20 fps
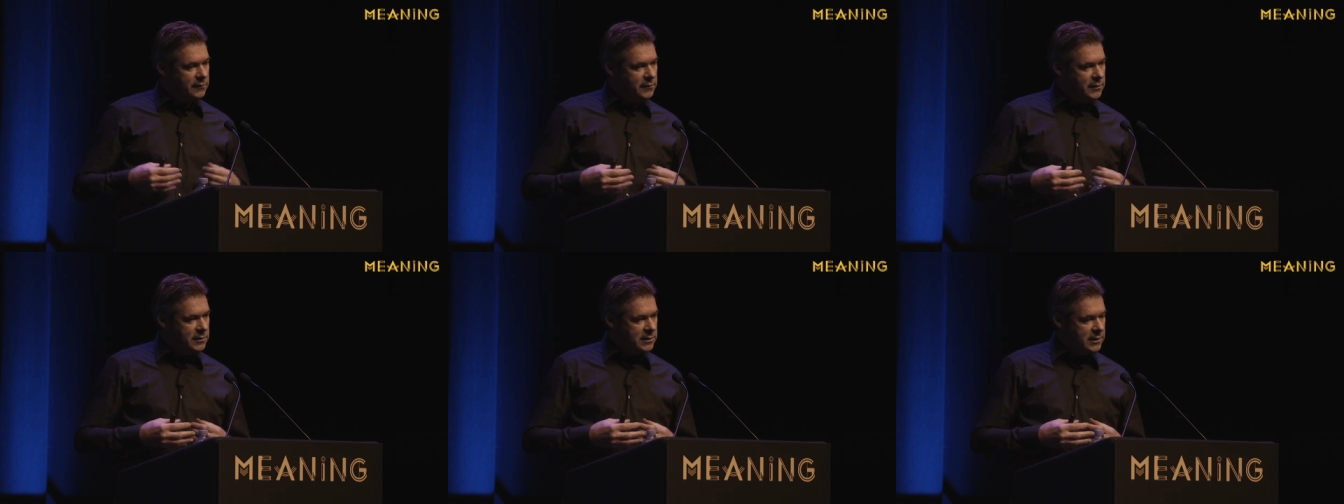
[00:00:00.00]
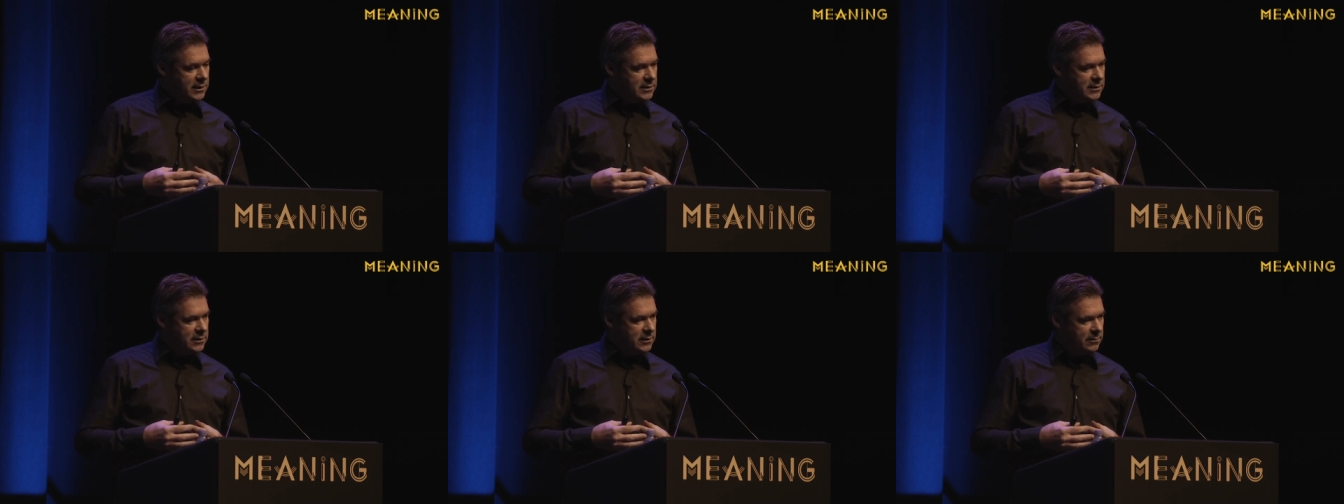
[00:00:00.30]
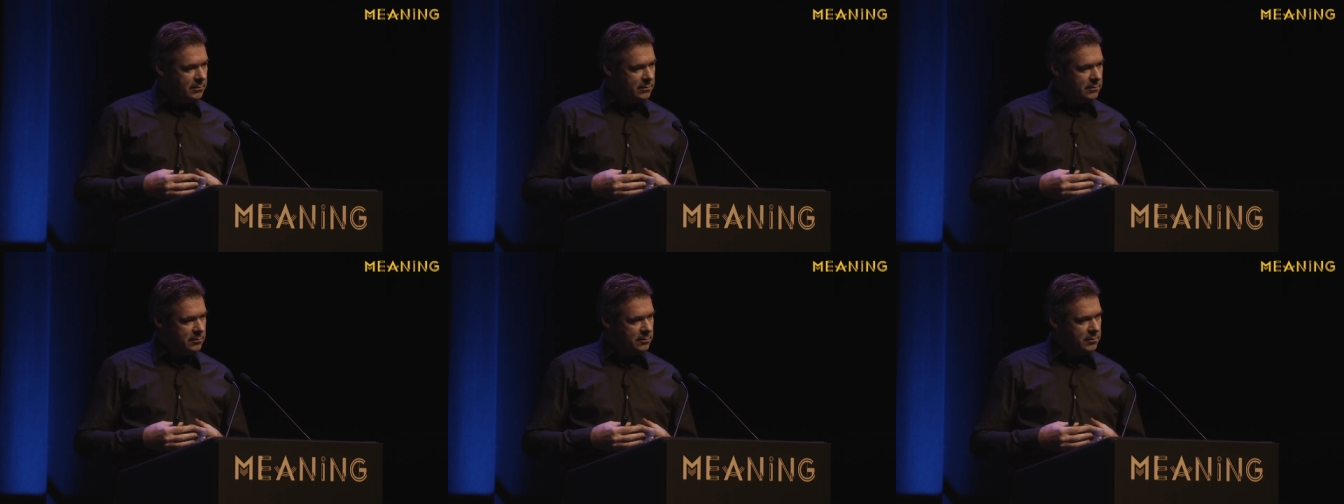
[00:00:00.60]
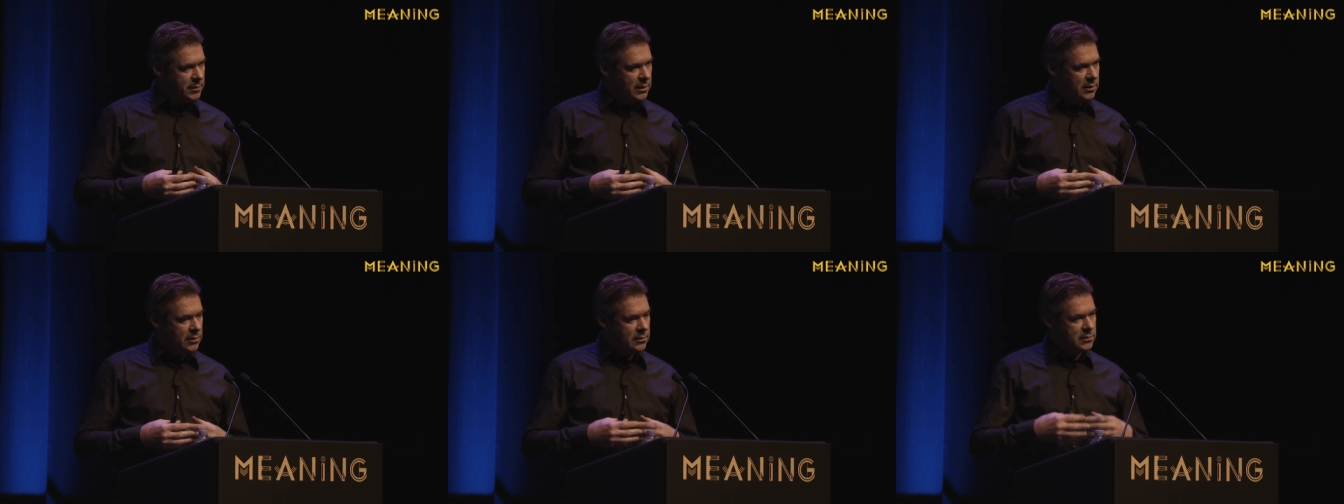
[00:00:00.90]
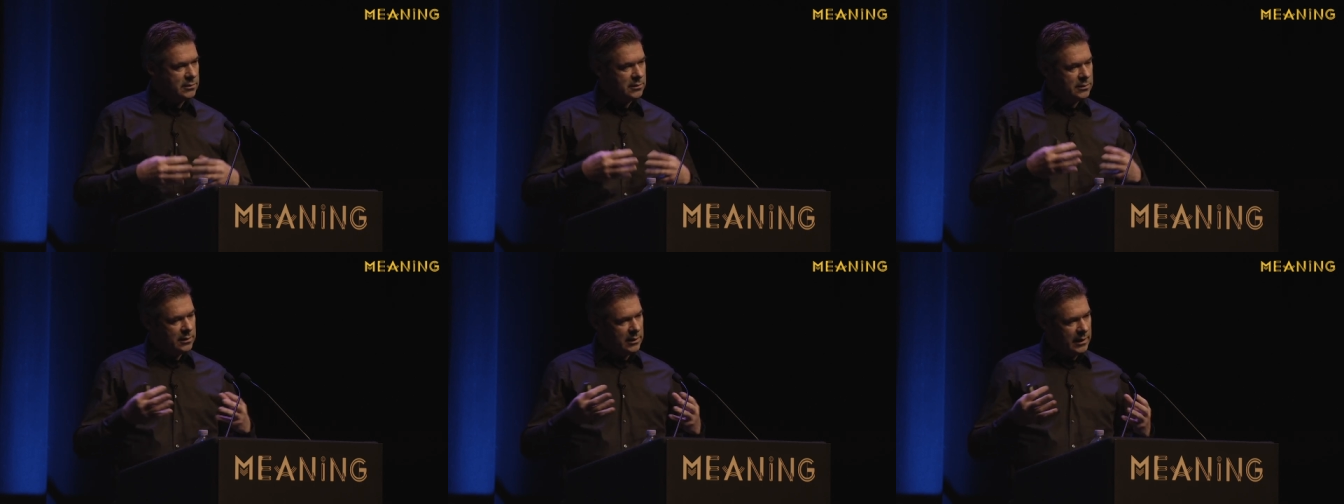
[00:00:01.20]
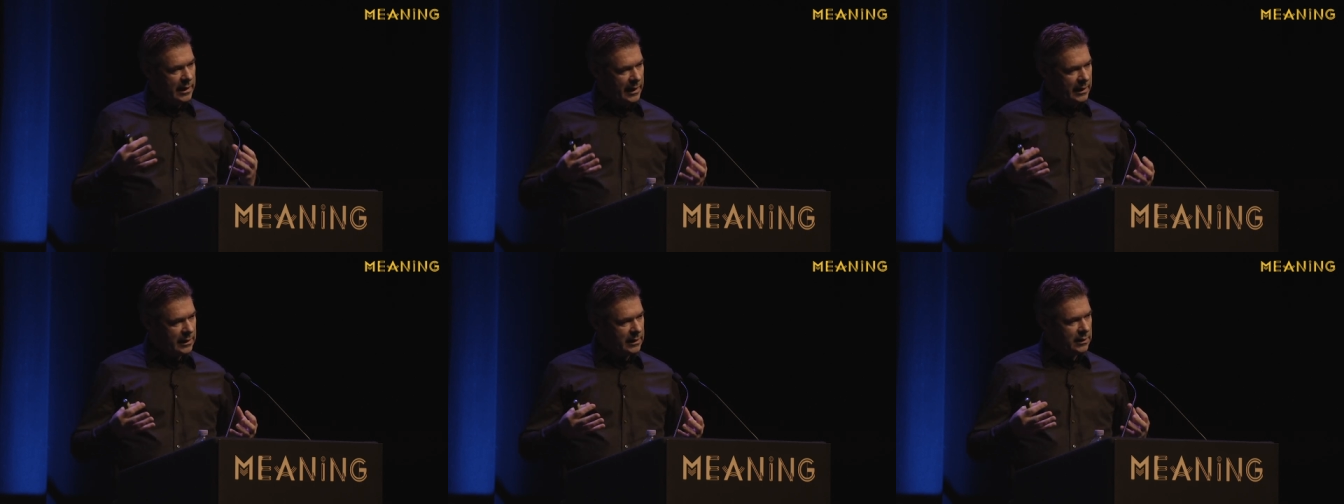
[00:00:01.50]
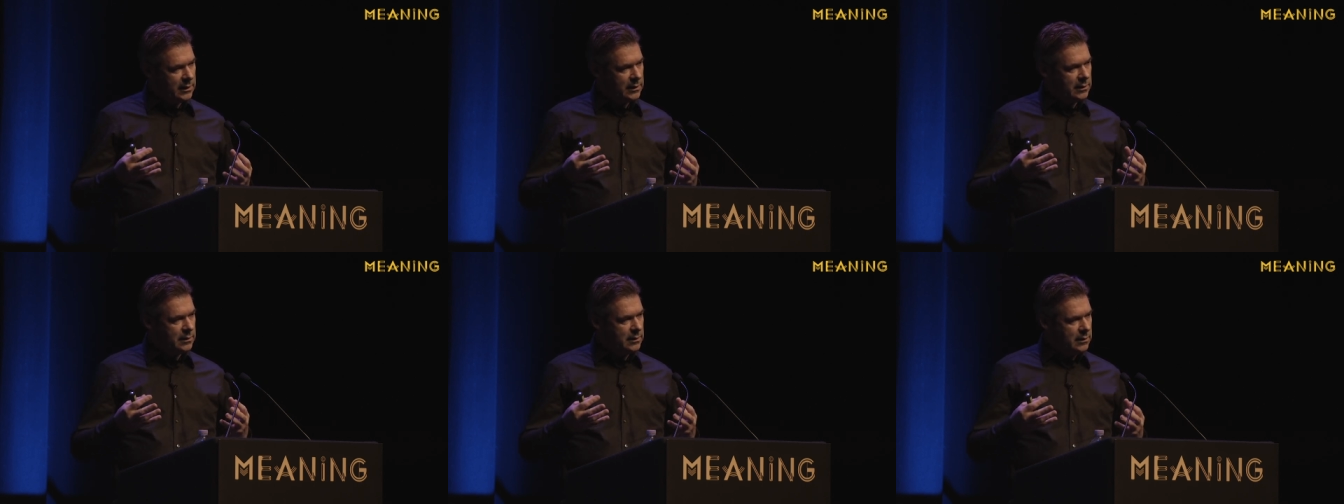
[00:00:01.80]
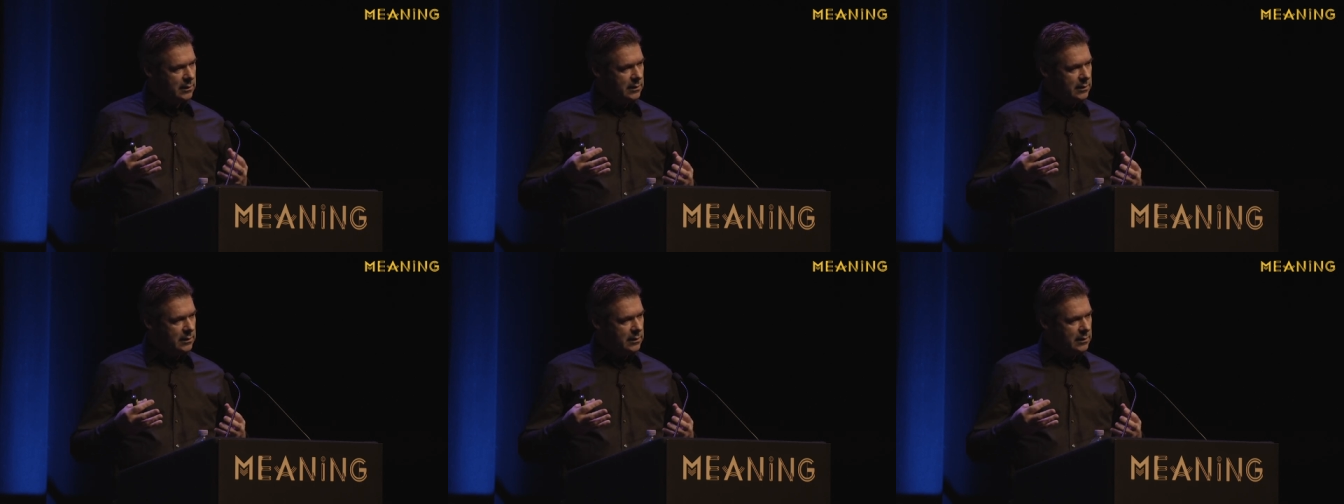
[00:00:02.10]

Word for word: of the system, because like in